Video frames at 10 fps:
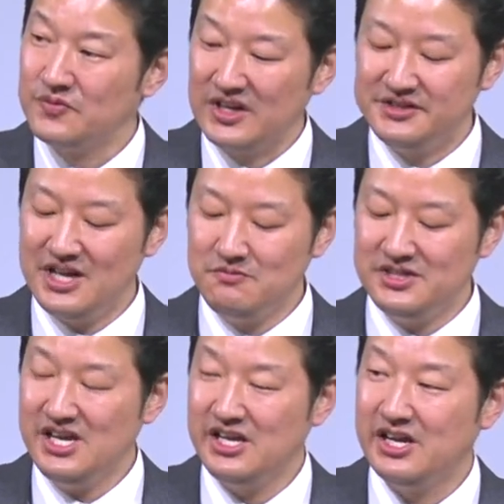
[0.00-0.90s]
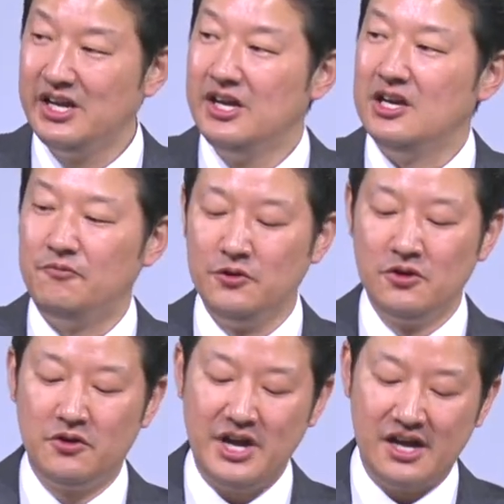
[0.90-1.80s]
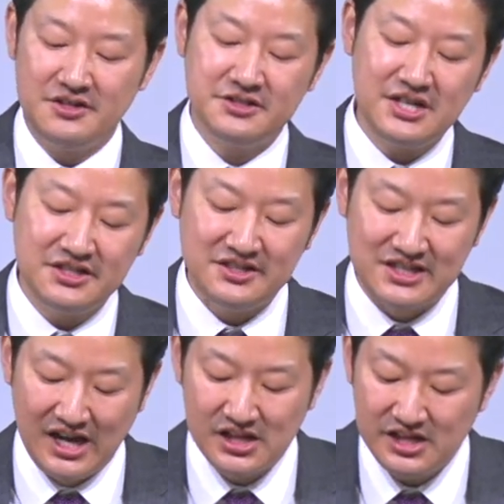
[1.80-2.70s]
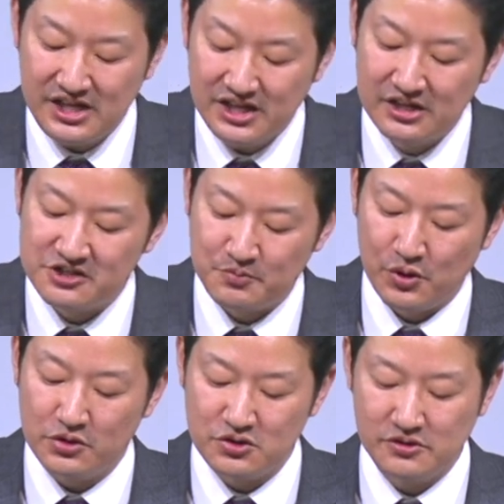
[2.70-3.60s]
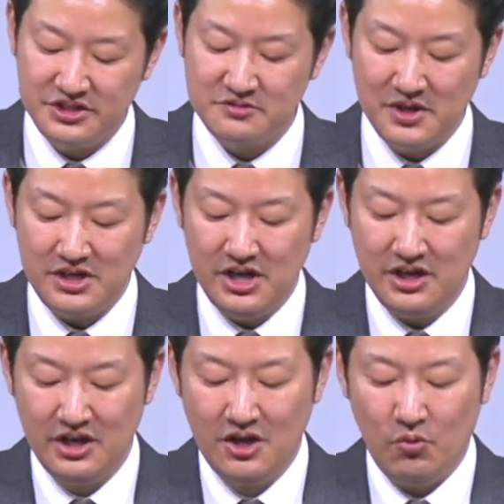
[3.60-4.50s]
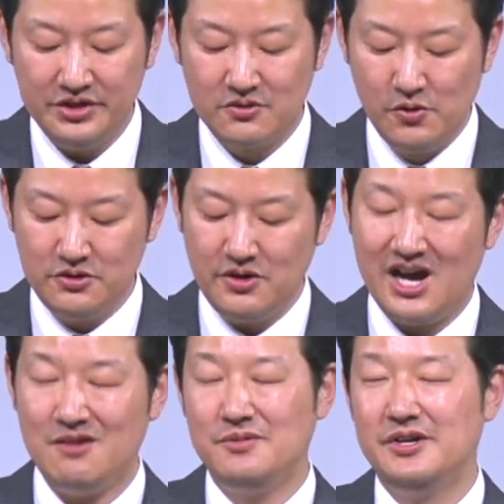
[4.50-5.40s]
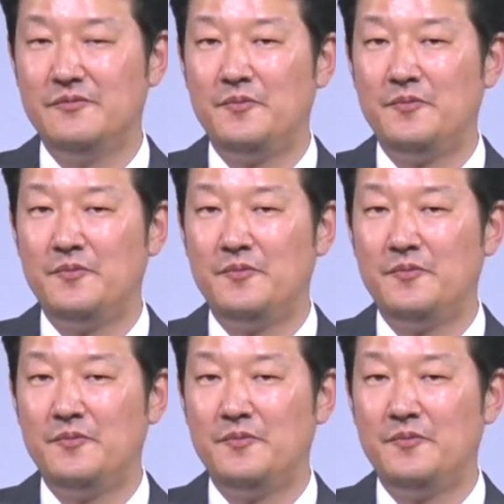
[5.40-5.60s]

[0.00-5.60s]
Same thing. If you don't exercise daily, spiritually speaking, what's going to happen?